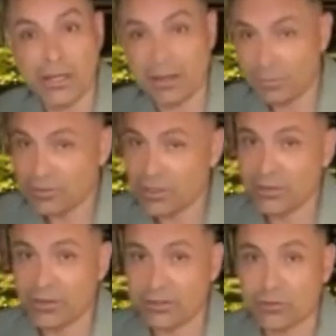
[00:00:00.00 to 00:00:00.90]
And I'm not
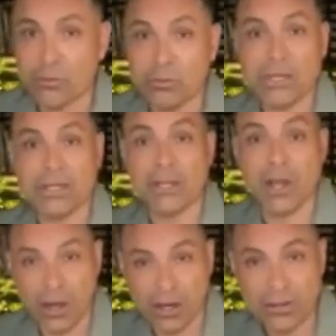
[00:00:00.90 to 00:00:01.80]
saying that it's completely
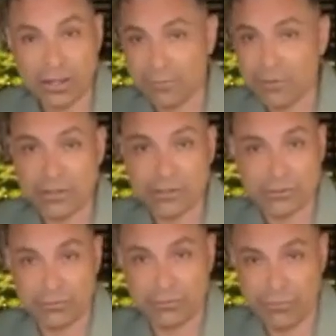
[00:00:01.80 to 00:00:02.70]
gone, that everything
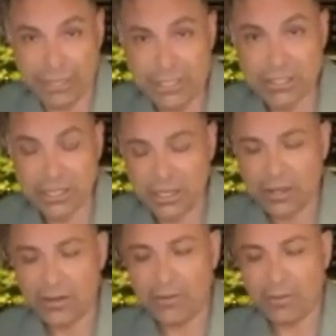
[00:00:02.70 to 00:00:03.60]
is fixed,
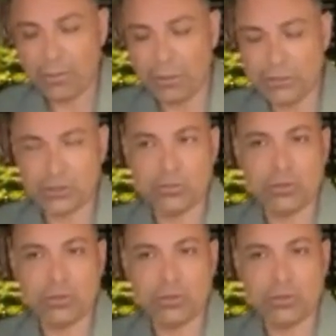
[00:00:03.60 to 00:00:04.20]
but you're more